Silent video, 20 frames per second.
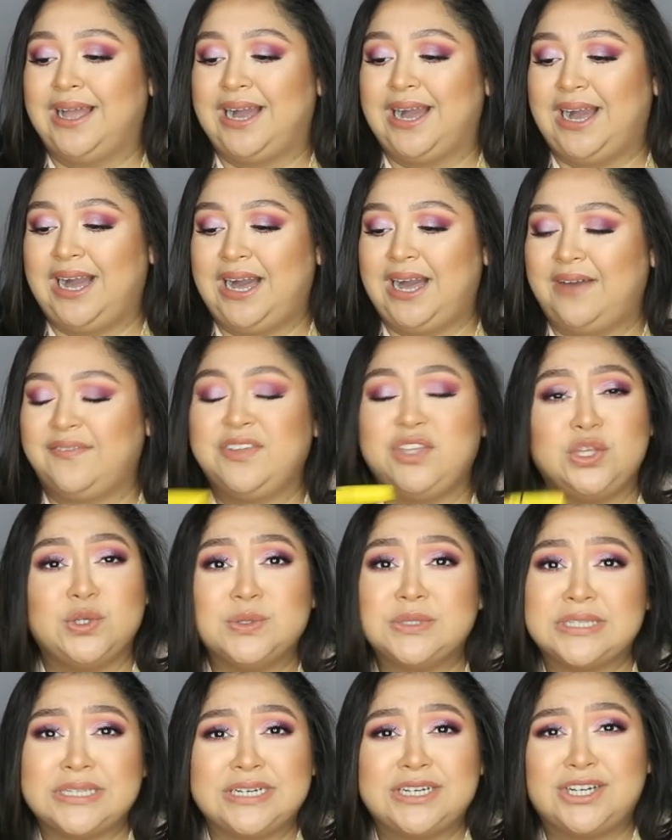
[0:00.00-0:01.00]
I haven't
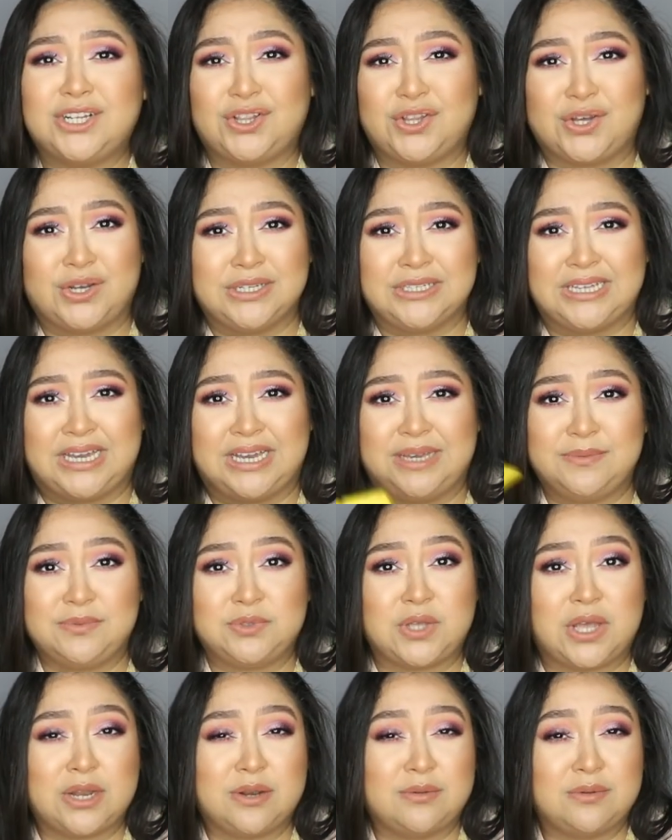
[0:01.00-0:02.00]
used it in a long time,
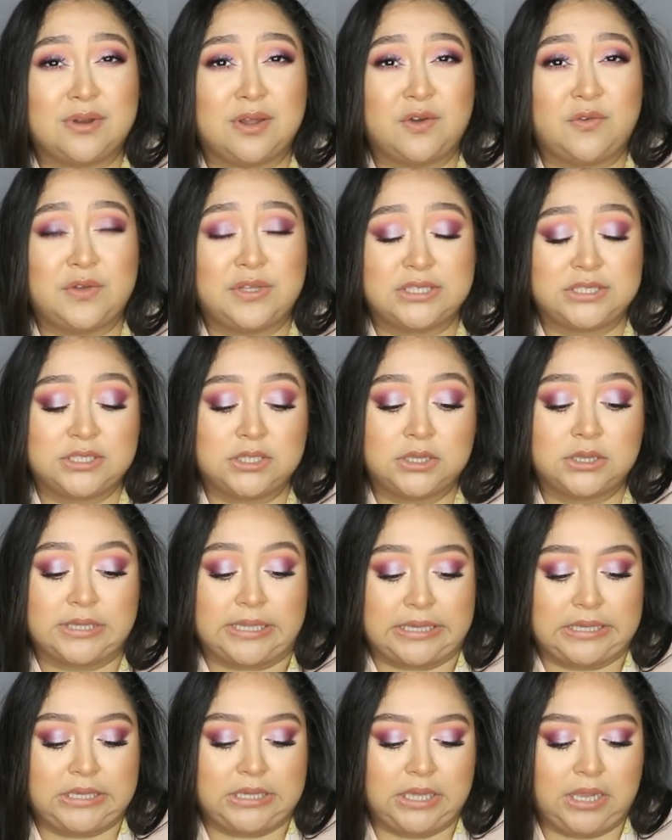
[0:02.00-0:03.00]
so I don't know if I still
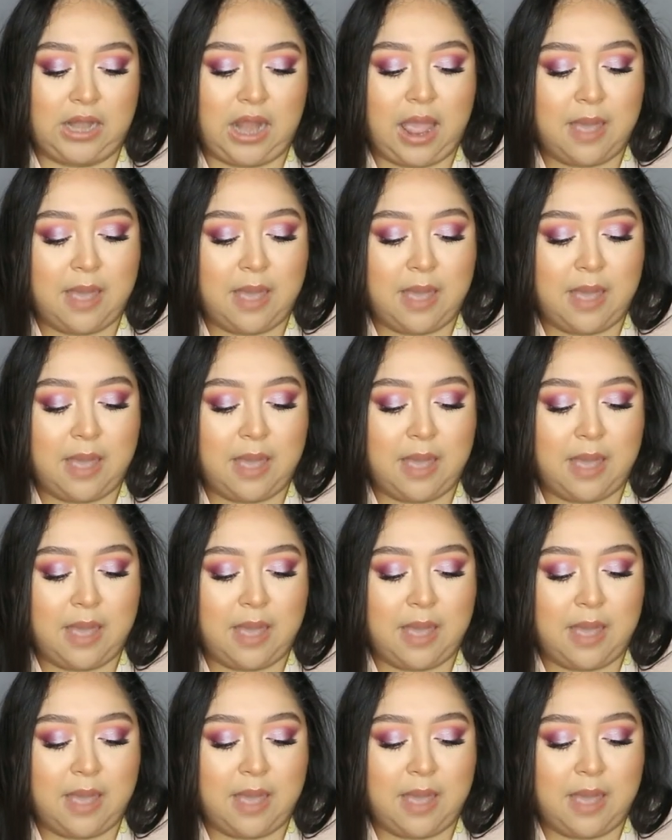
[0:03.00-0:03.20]
like it.